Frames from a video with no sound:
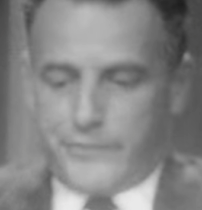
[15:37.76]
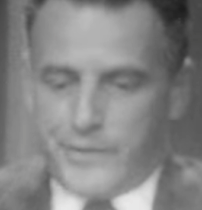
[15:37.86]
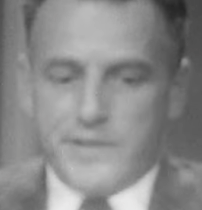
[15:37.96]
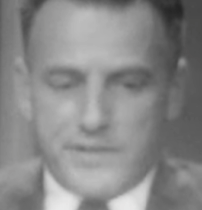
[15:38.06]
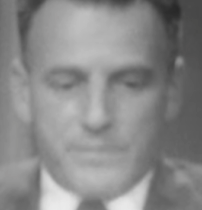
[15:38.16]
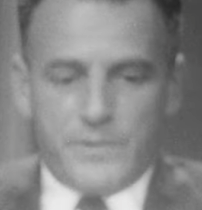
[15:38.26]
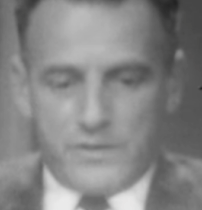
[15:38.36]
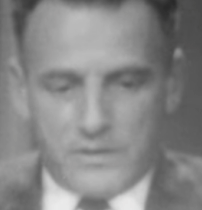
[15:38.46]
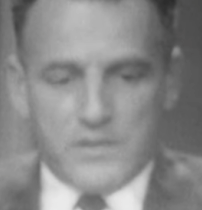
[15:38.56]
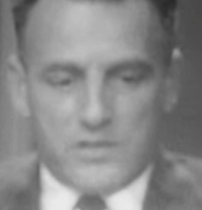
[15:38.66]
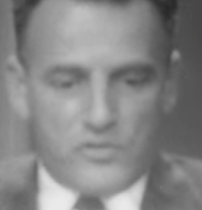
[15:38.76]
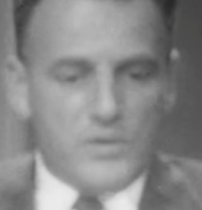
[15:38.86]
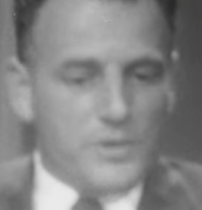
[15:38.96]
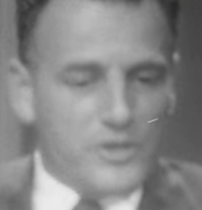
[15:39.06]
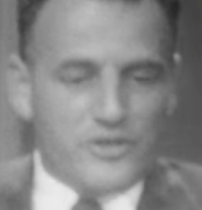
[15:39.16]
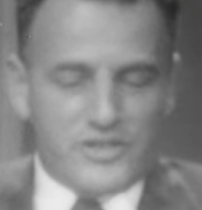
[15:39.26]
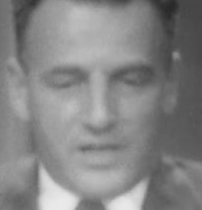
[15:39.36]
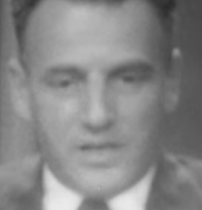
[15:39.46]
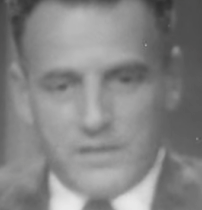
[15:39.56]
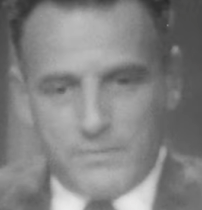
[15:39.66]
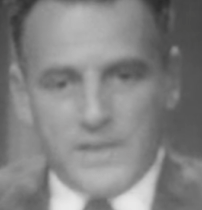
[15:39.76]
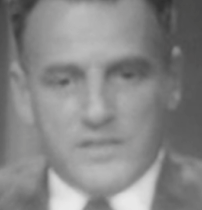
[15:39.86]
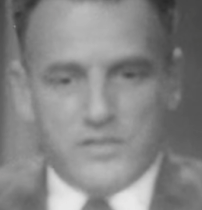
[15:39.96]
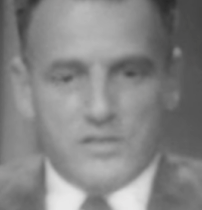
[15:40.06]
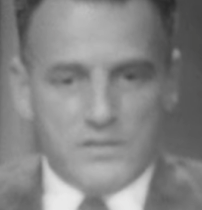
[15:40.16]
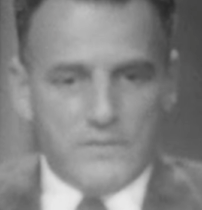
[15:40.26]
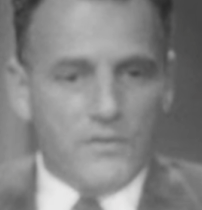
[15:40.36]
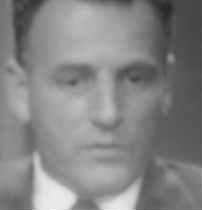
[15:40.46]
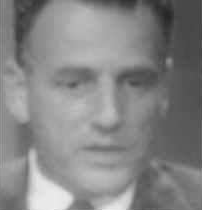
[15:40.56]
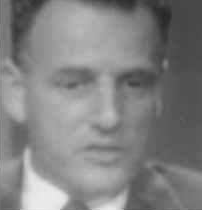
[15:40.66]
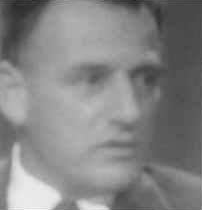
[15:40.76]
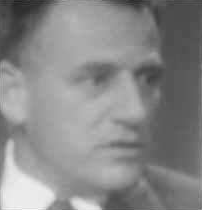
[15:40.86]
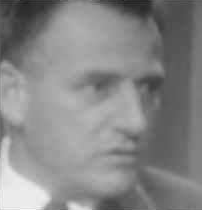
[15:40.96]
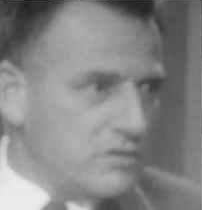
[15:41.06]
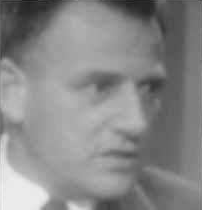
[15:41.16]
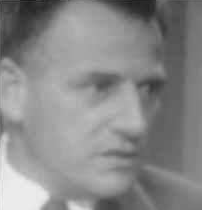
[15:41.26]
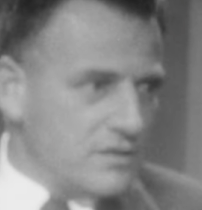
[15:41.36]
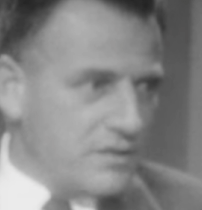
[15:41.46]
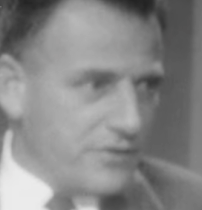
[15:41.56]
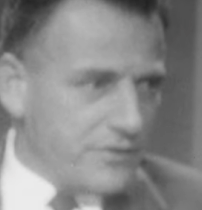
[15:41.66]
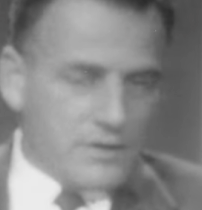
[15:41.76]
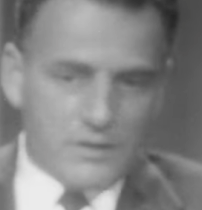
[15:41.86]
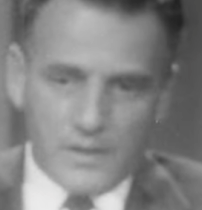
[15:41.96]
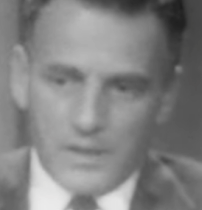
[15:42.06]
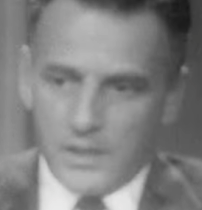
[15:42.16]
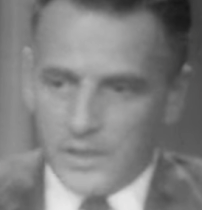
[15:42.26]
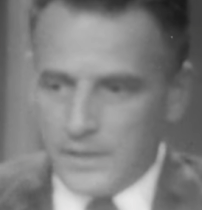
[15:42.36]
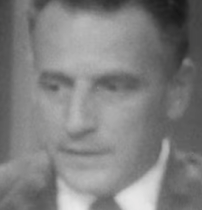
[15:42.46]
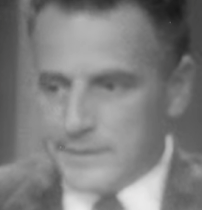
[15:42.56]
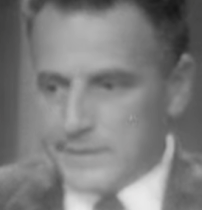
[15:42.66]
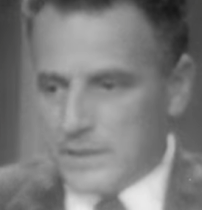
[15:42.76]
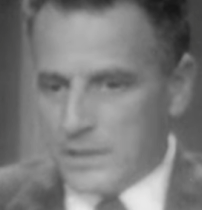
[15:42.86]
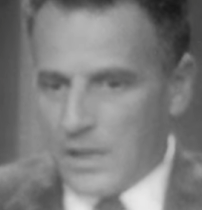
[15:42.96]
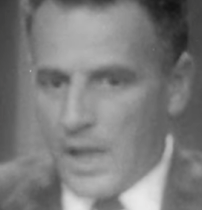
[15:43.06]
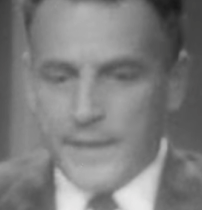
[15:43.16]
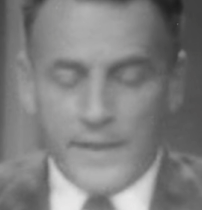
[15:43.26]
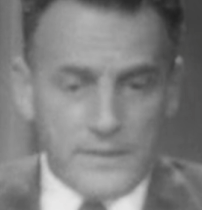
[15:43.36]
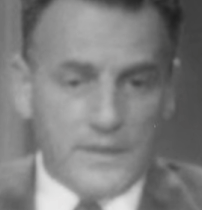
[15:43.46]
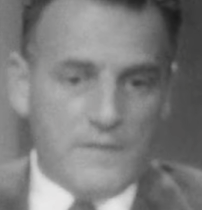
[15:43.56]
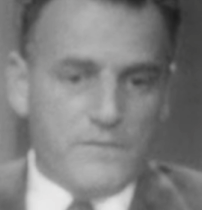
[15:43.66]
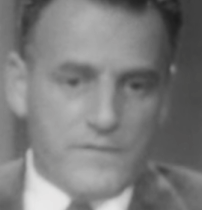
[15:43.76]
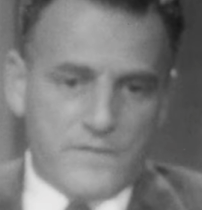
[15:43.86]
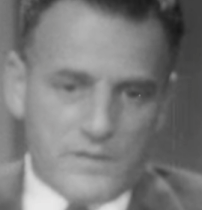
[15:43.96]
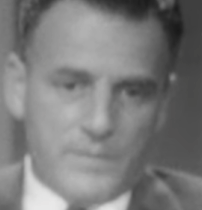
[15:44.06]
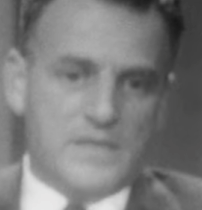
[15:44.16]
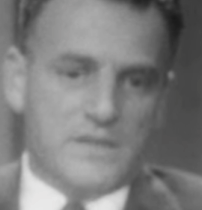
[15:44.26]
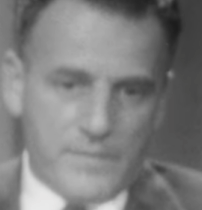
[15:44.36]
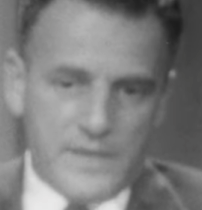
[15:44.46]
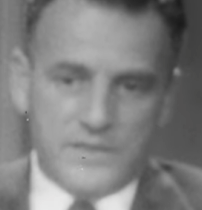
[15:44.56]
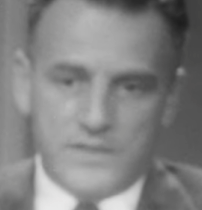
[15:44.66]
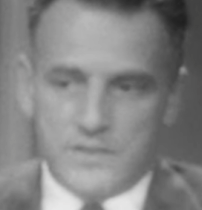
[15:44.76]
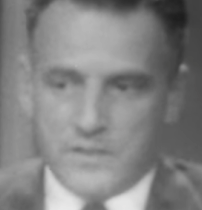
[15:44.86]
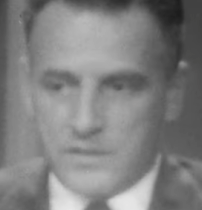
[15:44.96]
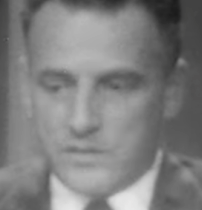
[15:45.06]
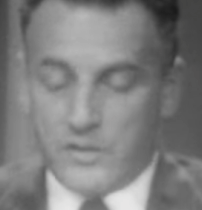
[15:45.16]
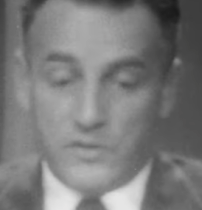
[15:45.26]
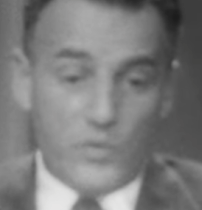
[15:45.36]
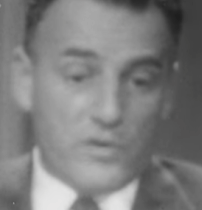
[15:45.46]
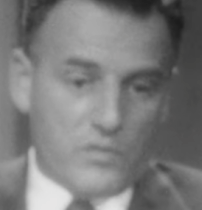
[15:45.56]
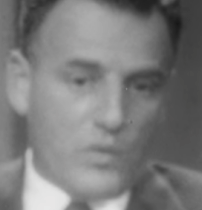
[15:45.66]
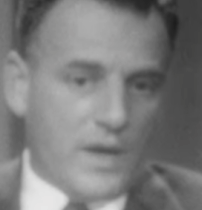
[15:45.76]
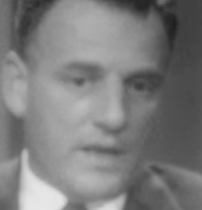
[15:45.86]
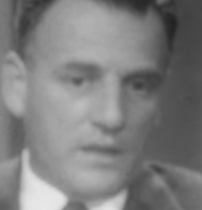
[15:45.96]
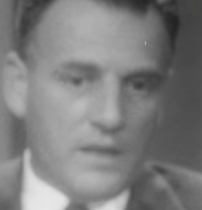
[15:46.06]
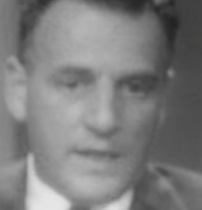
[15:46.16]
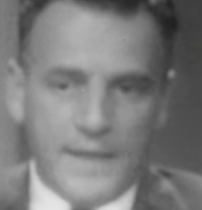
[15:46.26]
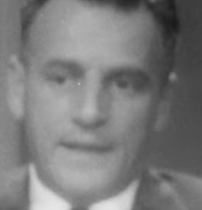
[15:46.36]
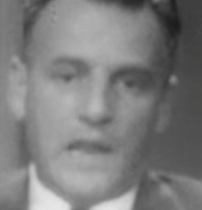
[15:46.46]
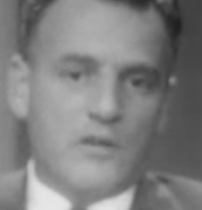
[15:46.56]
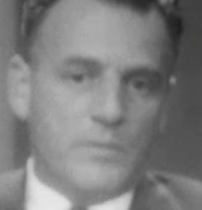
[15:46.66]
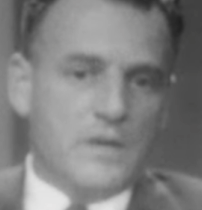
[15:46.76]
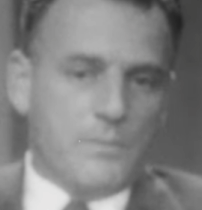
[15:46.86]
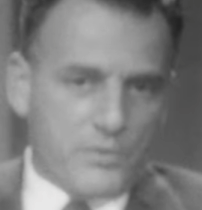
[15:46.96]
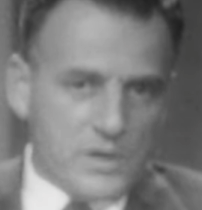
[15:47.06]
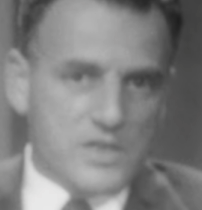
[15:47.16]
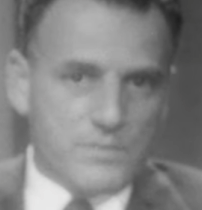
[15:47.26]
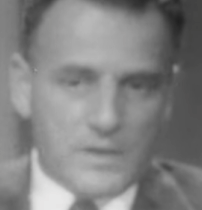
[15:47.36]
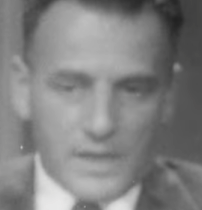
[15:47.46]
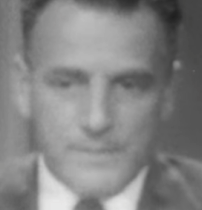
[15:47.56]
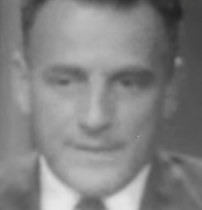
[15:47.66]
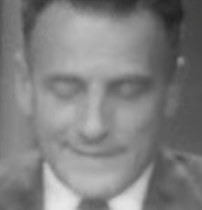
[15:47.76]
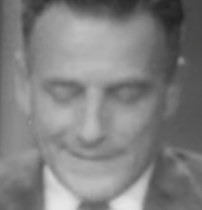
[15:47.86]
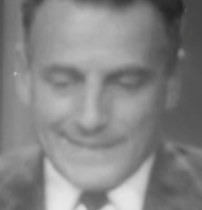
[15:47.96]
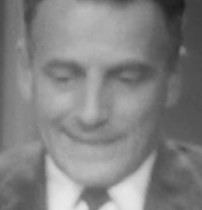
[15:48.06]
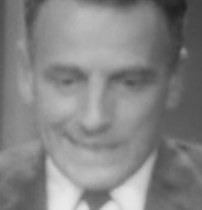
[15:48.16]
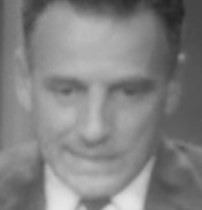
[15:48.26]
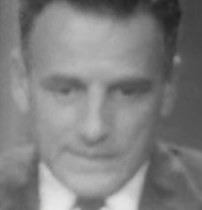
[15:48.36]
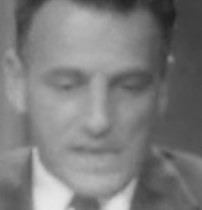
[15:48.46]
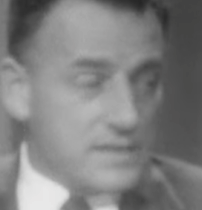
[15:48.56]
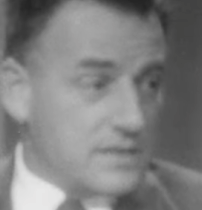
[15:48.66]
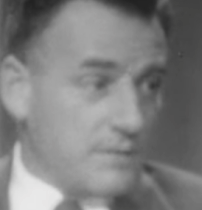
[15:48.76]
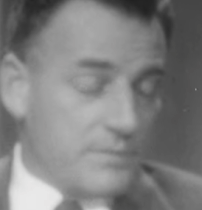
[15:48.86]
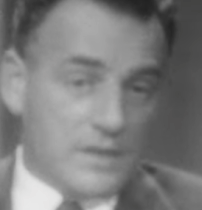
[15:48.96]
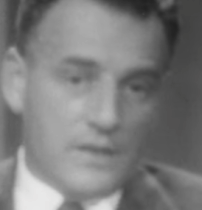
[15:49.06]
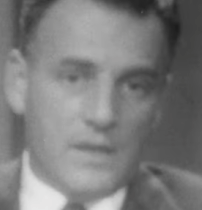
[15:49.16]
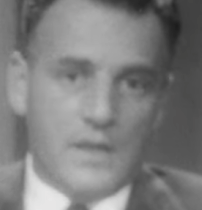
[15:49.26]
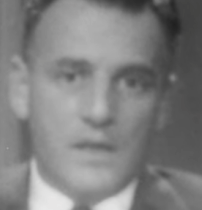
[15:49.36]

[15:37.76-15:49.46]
the exhibitor and distributor say messages are for Western Union, you know. I think every film has a message that's worthwhile, and I don't mean a preachment, I mean just that it says something.